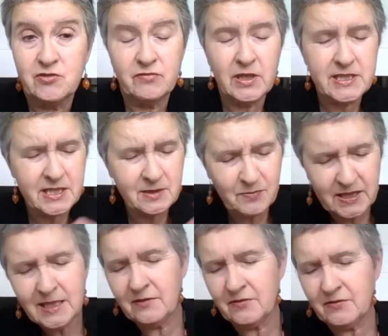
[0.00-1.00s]
right at the
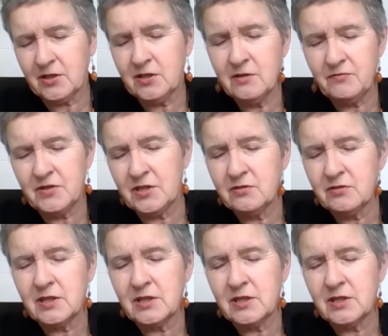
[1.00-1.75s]
beginning of the COVID